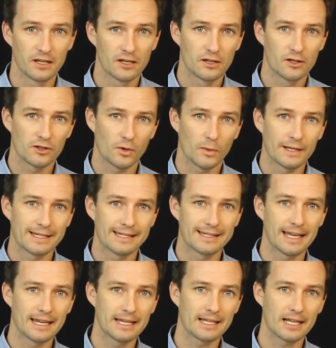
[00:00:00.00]
So when
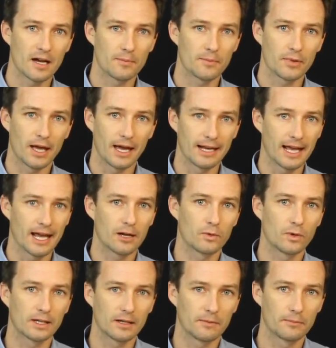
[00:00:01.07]
setting up an
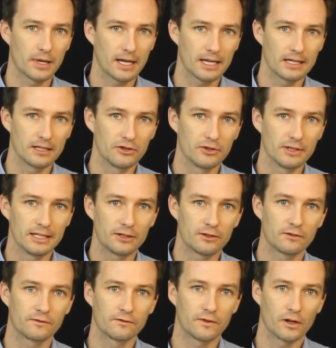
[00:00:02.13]
AdWords campaign, you need
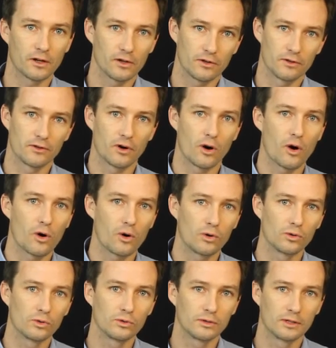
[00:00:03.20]
to follow the
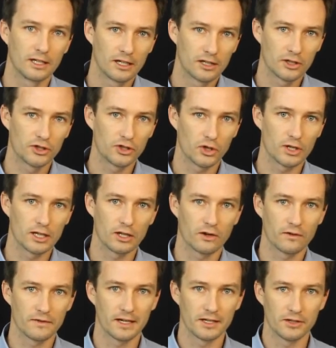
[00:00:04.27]
whole journey
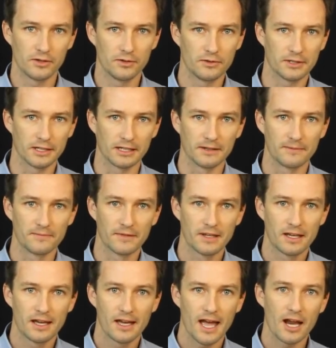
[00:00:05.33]
of that user.
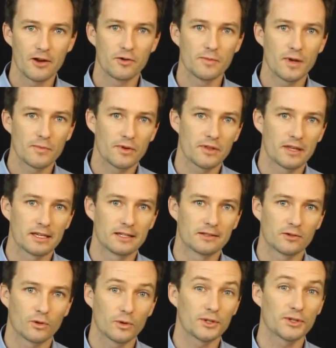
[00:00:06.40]
And remember,
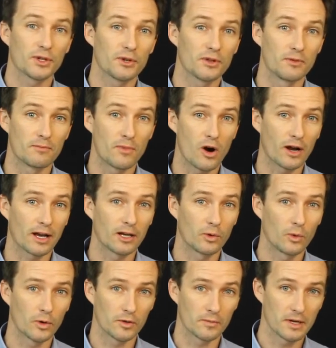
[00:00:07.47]
there's also the marketing
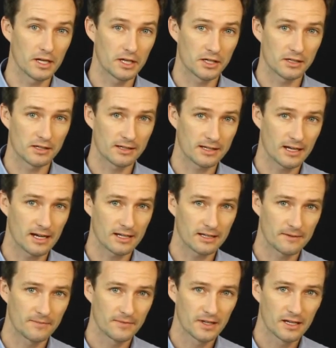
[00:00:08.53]
automation side.
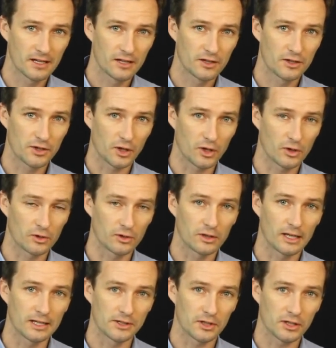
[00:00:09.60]
So
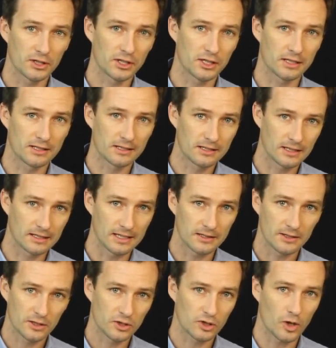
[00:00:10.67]
it's not just, it
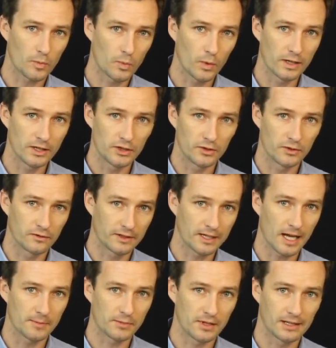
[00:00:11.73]
doesn't stop when you've
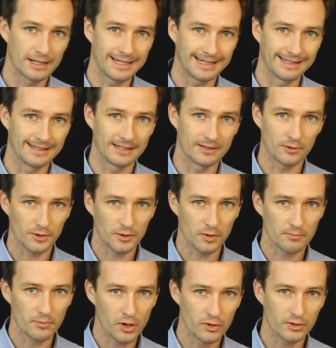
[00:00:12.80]
captured the lead. There's also
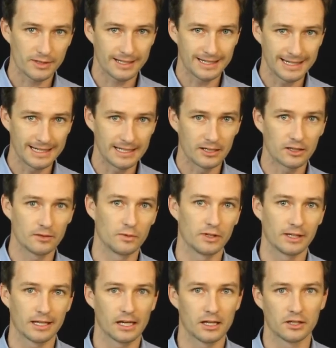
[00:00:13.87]
post-lead
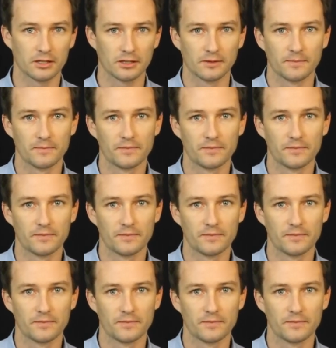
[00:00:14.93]
communication.